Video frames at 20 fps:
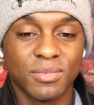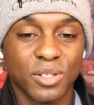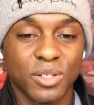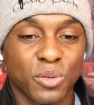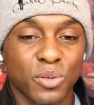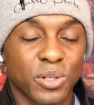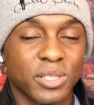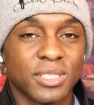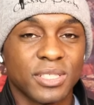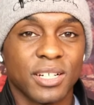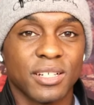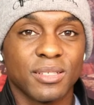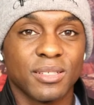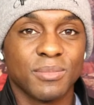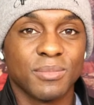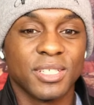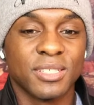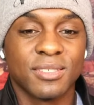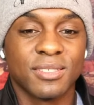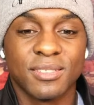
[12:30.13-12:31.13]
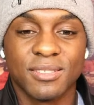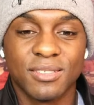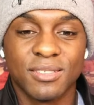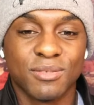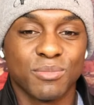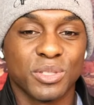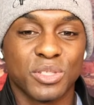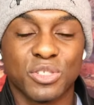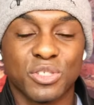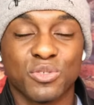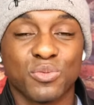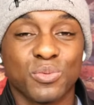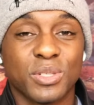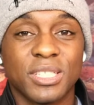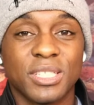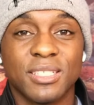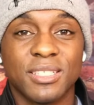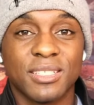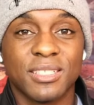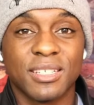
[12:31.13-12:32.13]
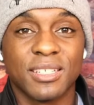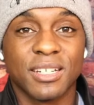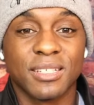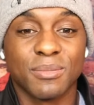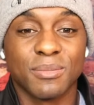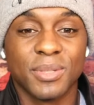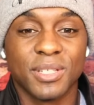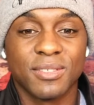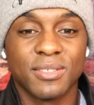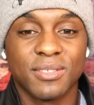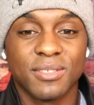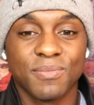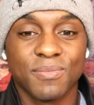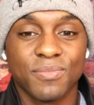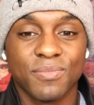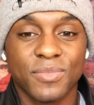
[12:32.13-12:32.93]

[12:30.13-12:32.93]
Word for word: court documents. We're just reading the documents.